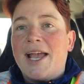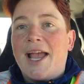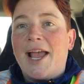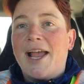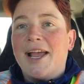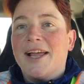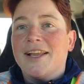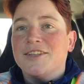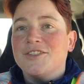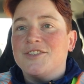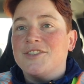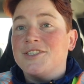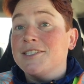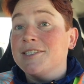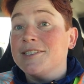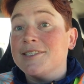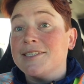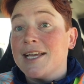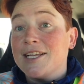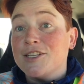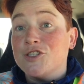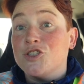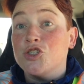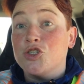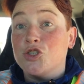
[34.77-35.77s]
And she
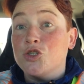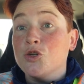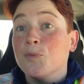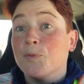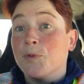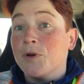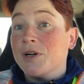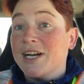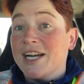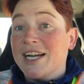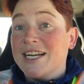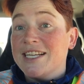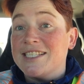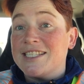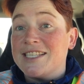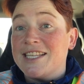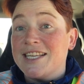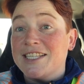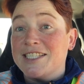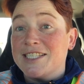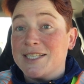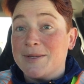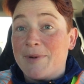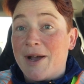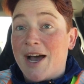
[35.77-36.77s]
said super nice
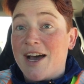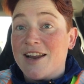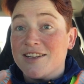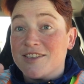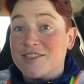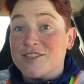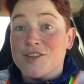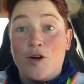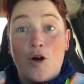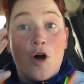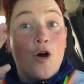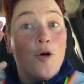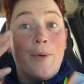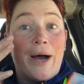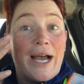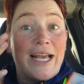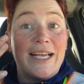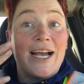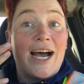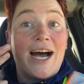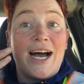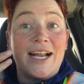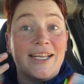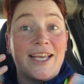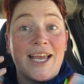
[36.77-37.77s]
things about it. So, oh my
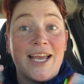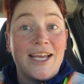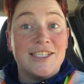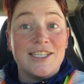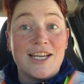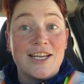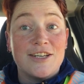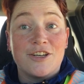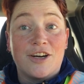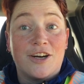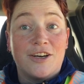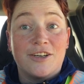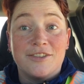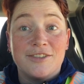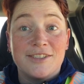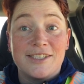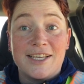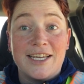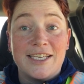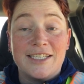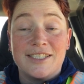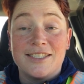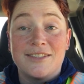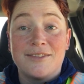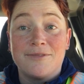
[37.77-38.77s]
God, KJ Charles
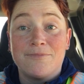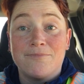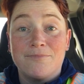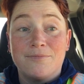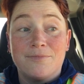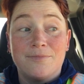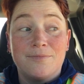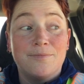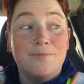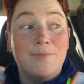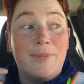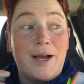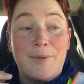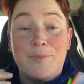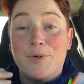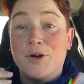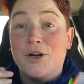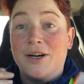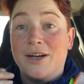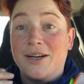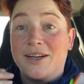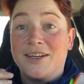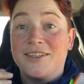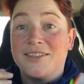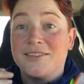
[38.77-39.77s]
likes my
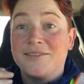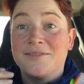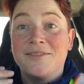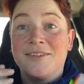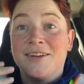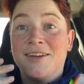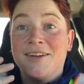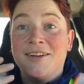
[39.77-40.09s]
book.